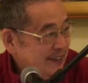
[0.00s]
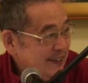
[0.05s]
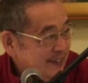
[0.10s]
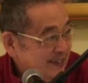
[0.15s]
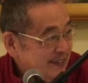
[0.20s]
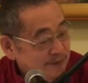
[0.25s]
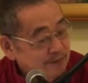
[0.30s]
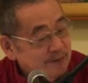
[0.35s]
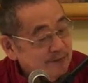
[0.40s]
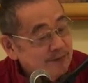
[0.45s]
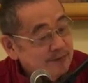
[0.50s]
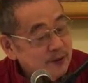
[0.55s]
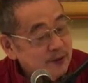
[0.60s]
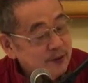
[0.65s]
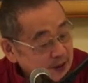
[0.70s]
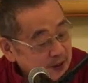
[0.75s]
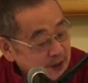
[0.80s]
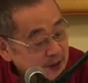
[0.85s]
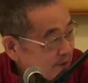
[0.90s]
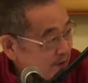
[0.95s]
donation
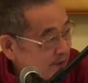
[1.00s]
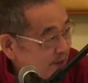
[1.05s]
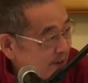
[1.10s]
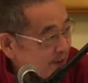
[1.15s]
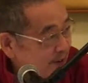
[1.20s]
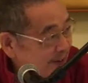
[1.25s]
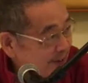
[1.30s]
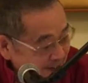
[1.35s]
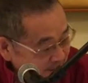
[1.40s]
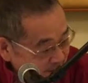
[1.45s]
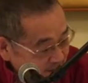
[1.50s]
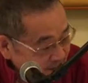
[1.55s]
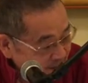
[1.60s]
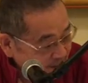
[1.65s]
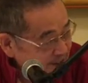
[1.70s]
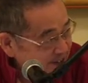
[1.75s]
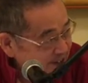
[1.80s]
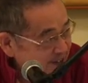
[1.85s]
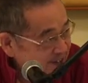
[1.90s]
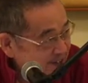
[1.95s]
for that, not charges,
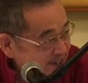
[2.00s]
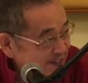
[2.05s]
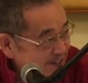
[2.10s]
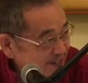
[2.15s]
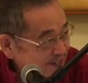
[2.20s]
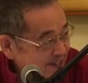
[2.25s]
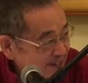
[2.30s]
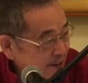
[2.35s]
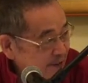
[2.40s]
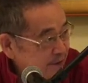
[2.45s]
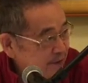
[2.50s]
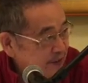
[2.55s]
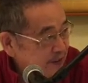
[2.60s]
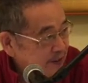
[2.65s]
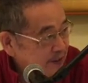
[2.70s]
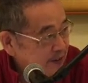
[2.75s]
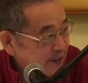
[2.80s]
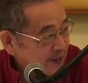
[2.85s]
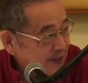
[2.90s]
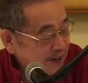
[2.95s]
you know, not fee.
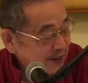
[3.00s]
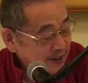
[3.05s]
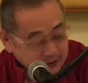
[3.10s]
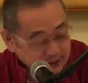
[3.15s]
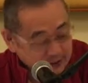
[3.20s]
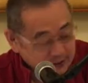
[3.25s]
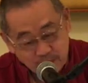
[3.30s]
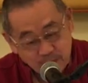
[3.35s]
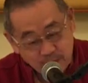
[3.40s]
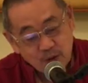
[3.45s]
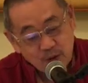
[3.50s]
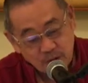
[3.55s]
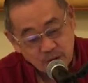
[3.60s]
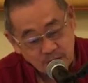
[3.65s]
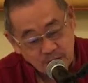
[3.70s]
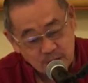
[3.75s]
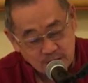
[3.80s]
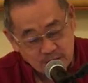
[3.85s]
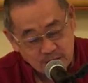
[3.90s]
Donation.